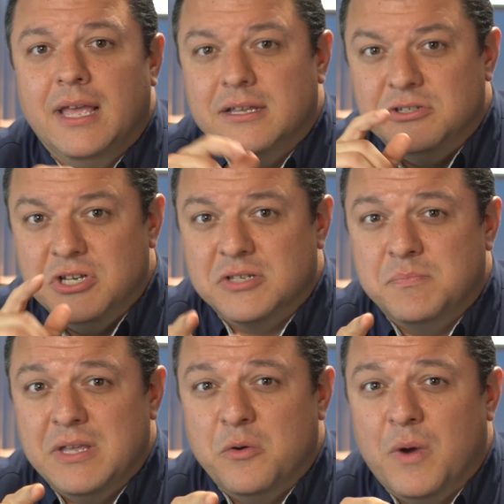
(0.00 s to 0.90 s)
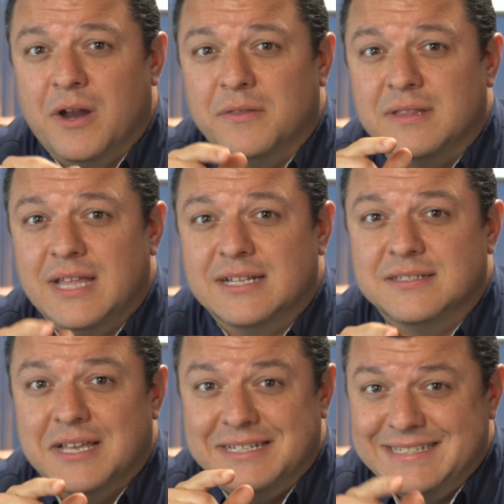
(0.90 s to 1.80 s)
Just be aware that
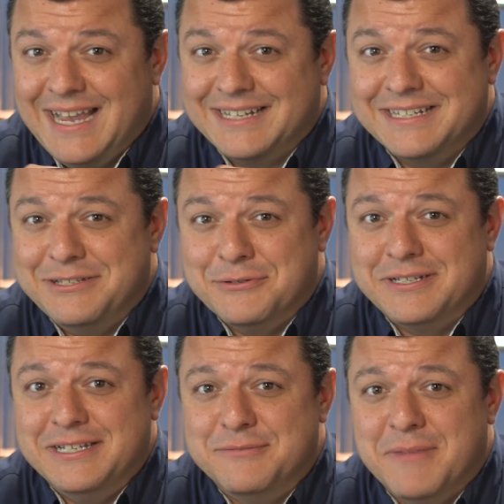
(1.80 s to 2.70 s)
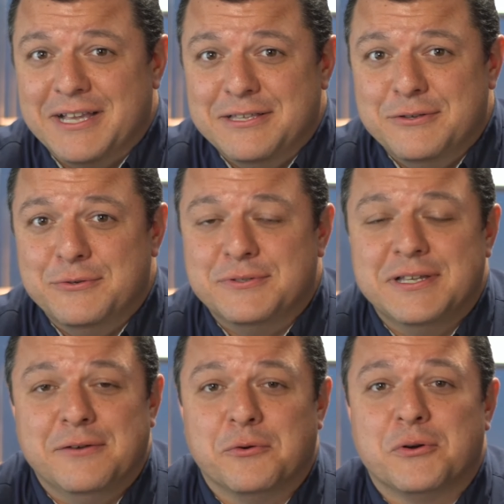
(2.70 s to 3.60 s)
that's a tactic your kids might use
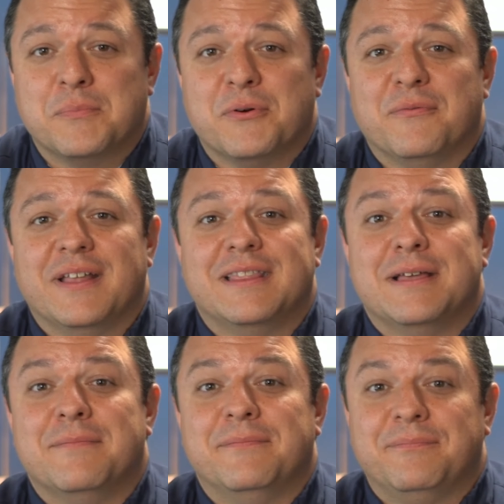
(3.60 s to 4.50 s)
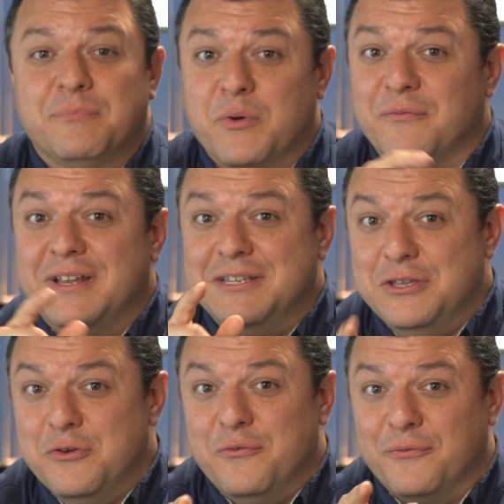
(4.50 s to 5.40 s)
in order to prevent them prevent
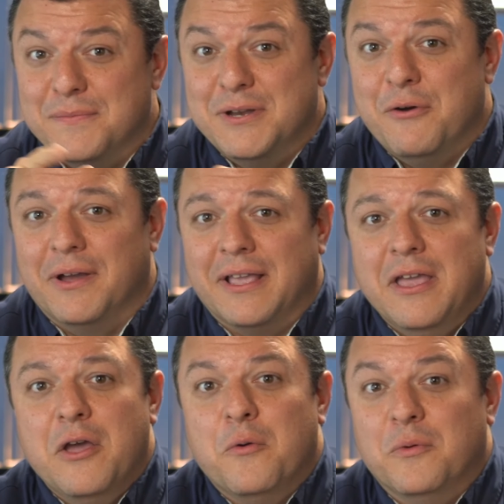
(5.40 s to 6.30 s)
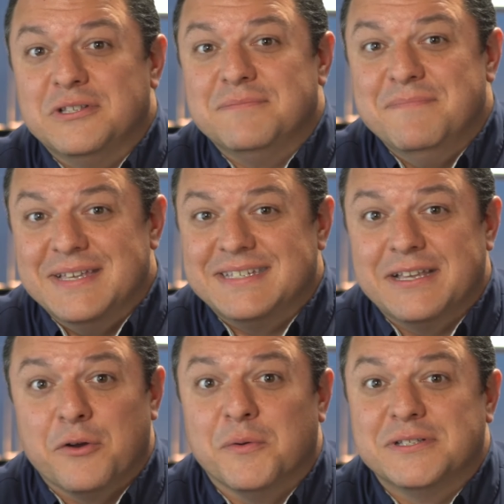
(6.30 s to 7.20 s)
you from knowing what's
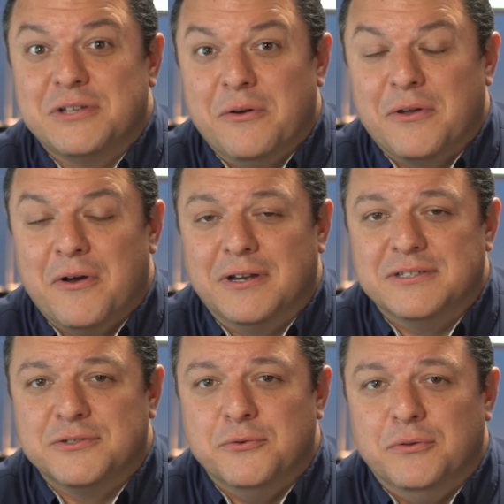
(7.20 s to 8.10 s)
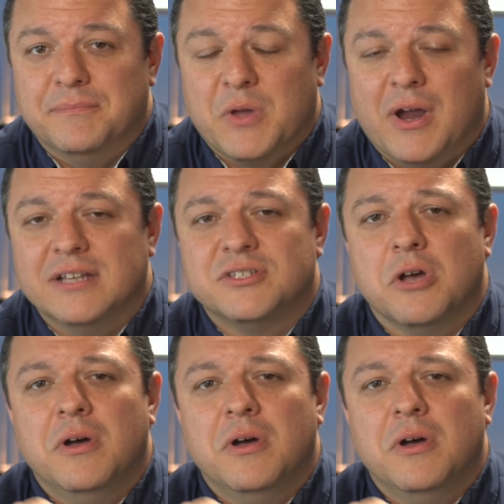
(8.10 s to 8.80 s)
missing or what's going on in school. All right, so